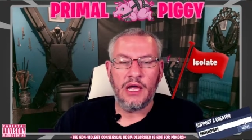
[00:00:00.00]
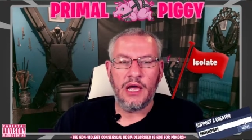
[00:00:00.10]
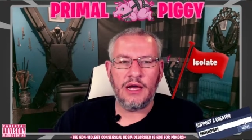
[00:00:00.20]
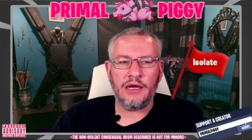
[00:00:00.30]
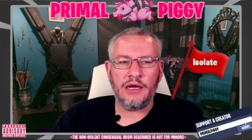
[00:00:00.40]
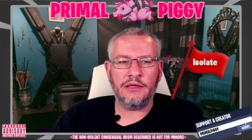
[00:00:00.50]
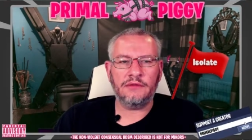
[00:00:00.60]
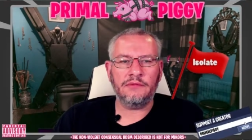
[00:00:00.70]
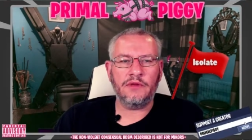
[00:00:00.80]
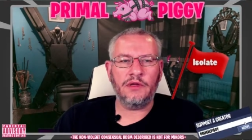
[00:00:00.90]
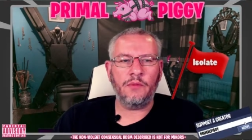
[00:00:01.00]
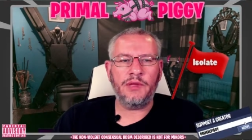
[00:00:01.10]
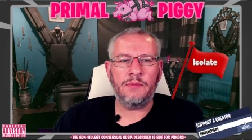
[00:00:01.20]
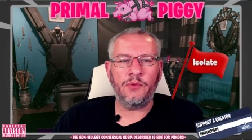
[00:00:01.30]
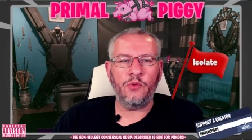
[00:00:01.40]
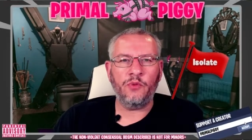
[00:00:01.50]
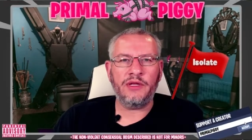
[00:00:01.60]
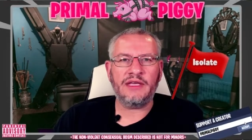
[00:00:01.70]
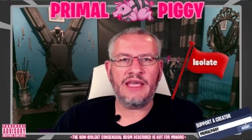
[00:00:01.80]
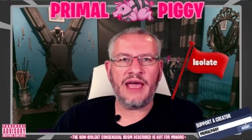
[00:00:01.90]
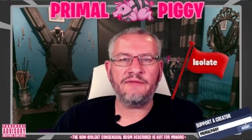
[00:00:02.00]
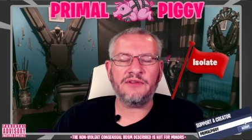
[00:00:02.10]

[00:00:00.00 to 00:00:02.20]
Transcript: Uh, you know, people really have